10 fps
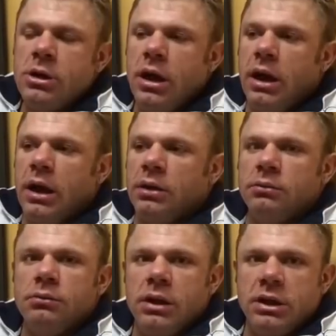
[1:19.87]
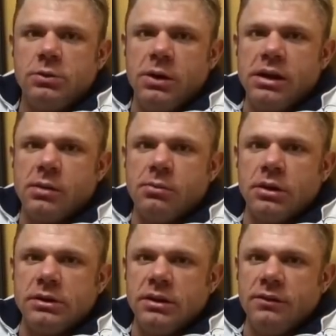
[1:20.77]
And each week I'm
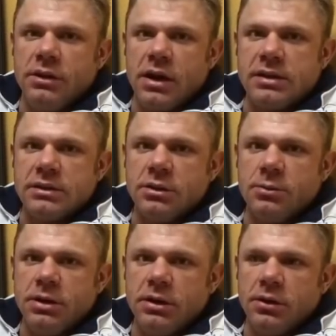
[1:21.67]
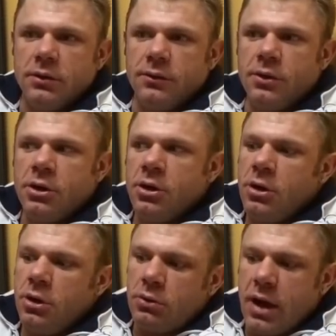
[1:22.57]
going to give you guys a little bit
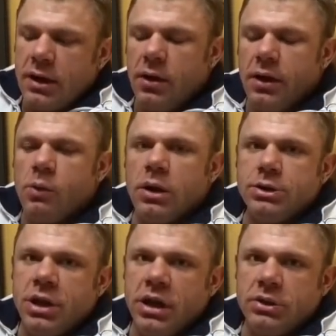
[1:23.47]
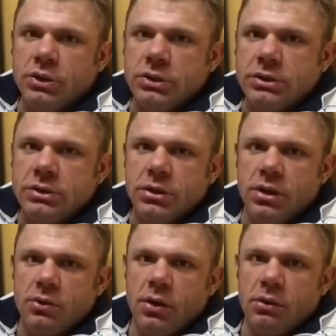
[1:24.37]
of kind of like what changes,
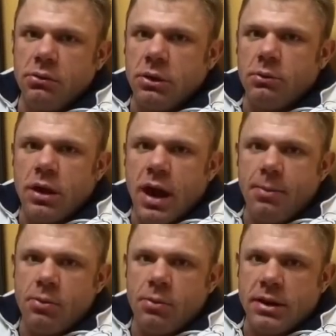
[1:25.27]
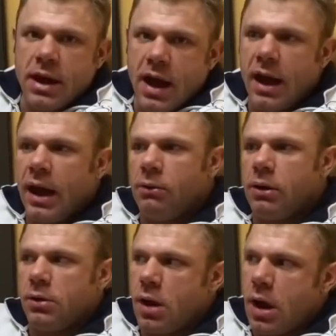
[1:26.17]
what happened with my diet,
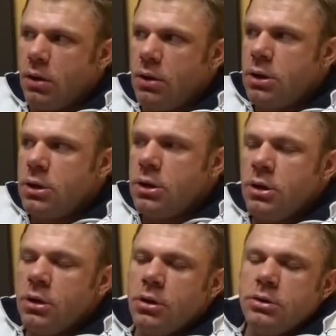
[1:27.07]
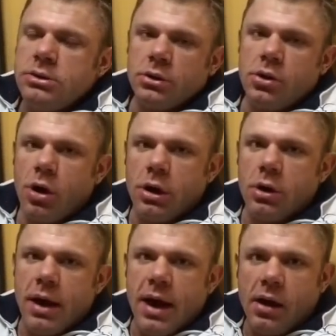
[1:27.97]
whether I took
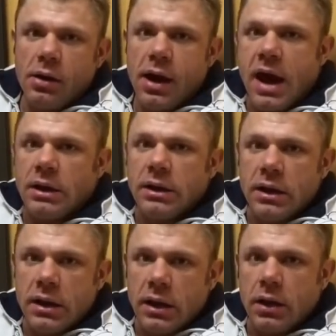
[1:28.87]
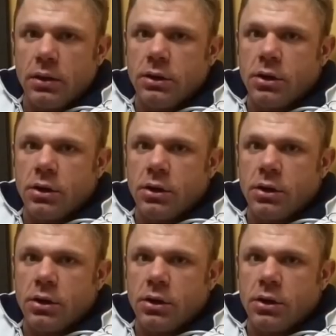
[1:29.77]
cardio out, added it in,